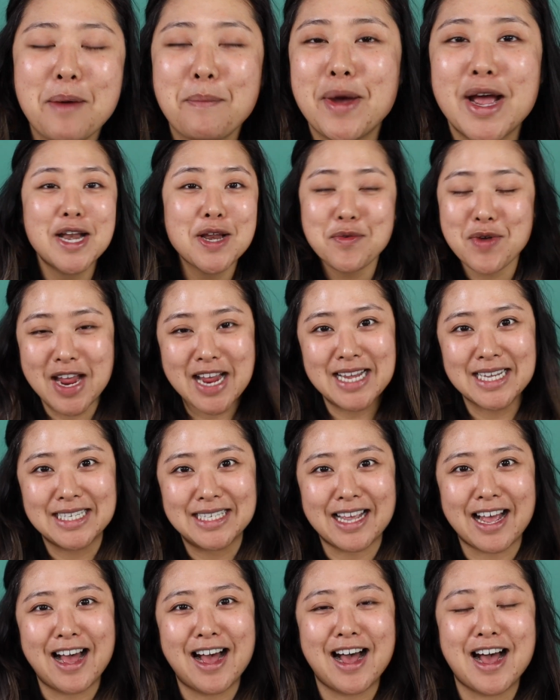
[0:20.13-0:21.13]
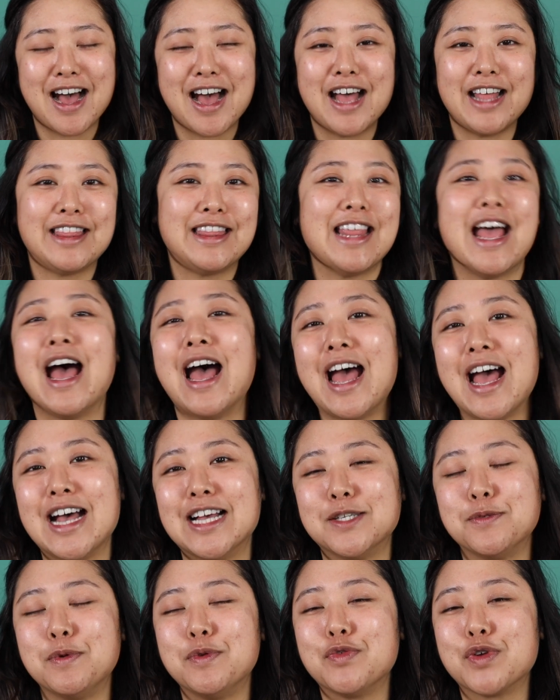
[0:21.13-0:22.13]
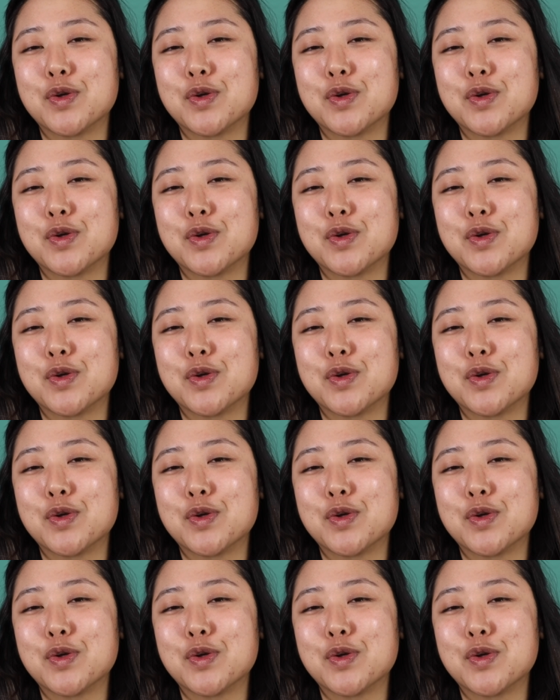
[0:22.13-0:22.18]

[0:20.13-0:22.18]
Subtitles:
But anyways, that has been